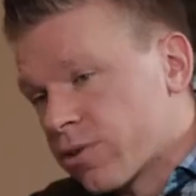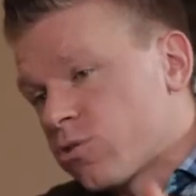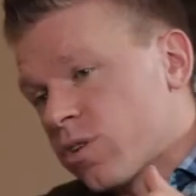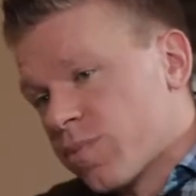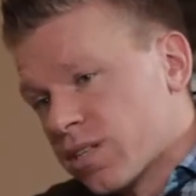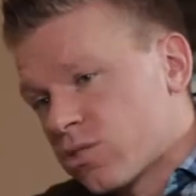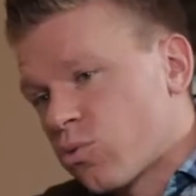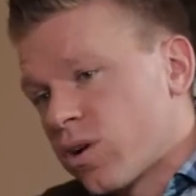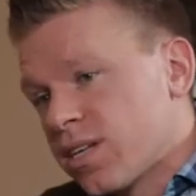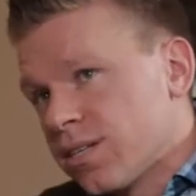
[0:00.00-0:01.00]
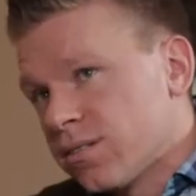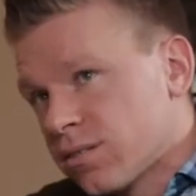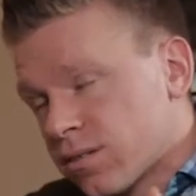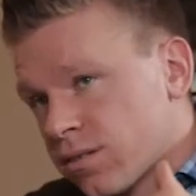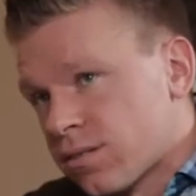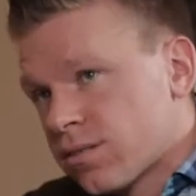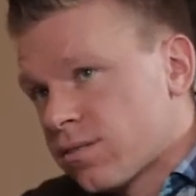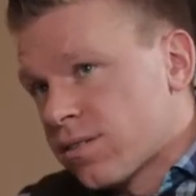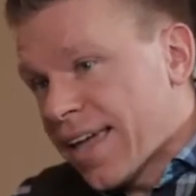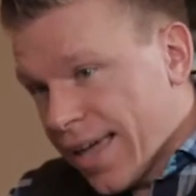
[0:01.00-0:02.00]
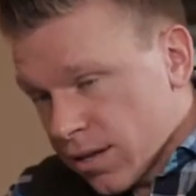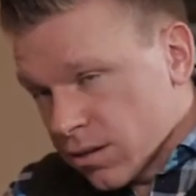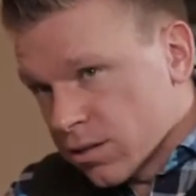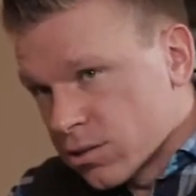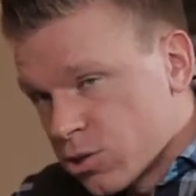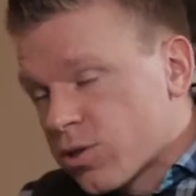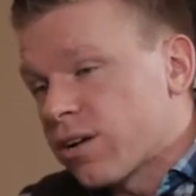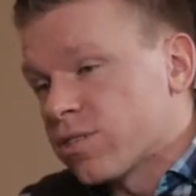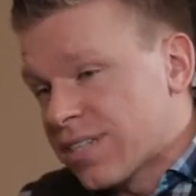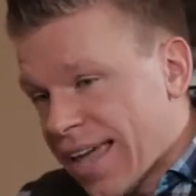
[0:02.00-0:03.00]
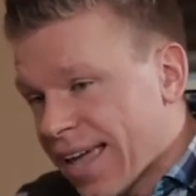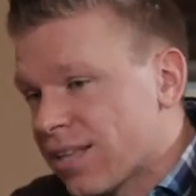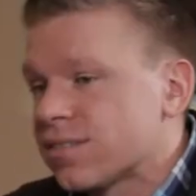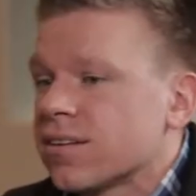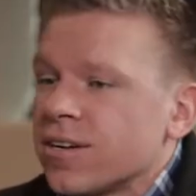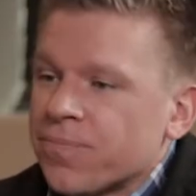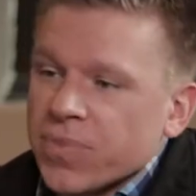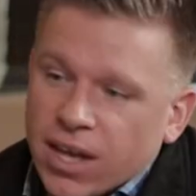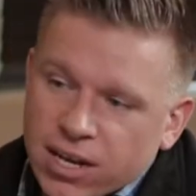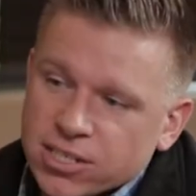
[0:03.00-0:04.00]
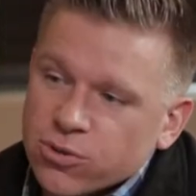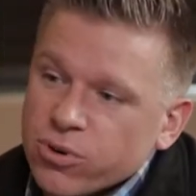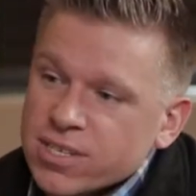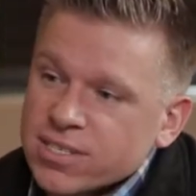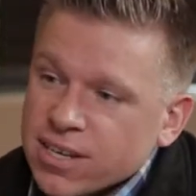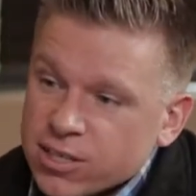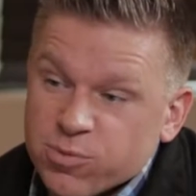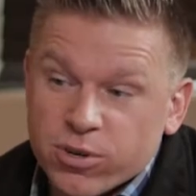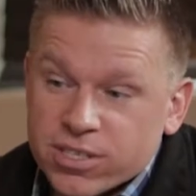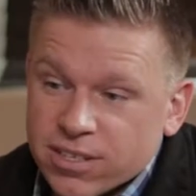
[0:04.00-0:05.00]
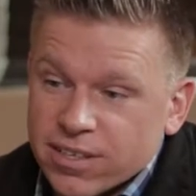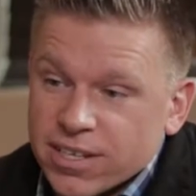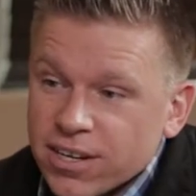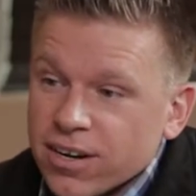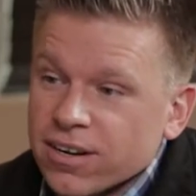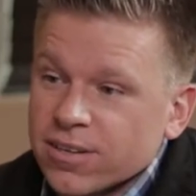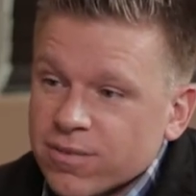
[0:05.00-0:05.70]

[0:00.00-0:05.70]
which would have been 2008, actually was salesperson of the year.